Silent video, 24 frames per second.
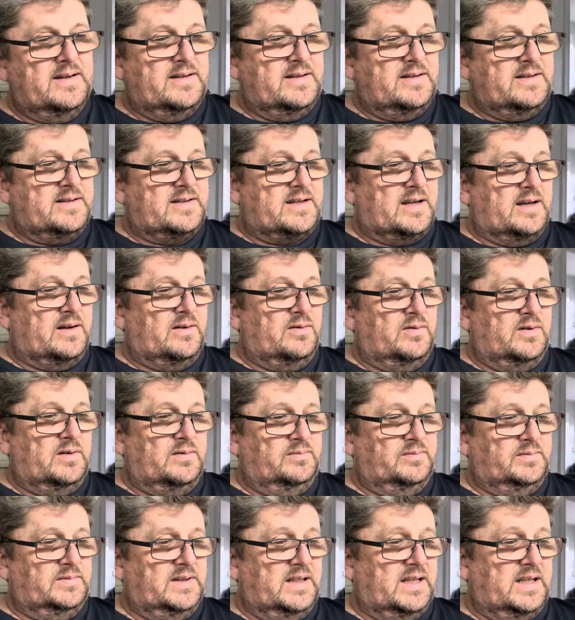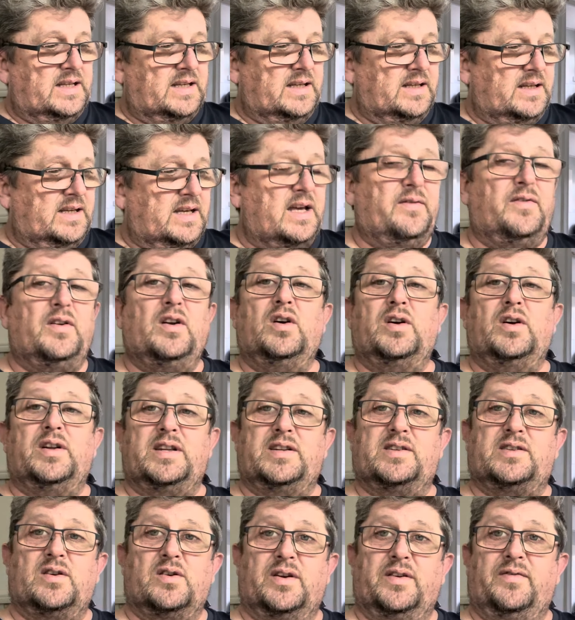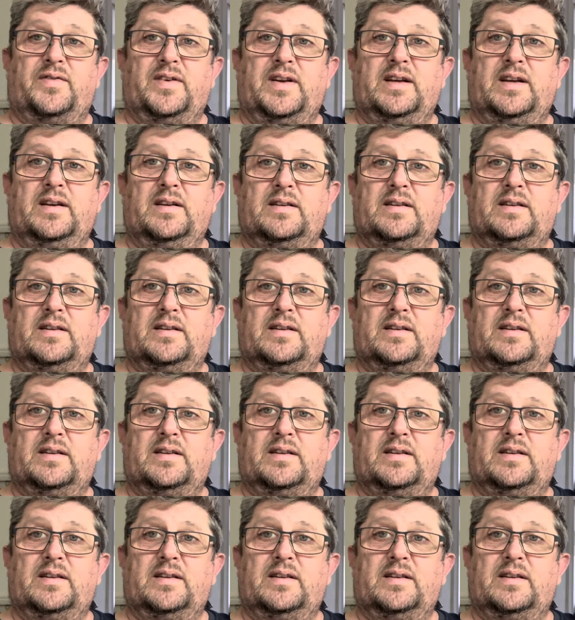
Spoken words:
So yeah, if you like this kind of thing,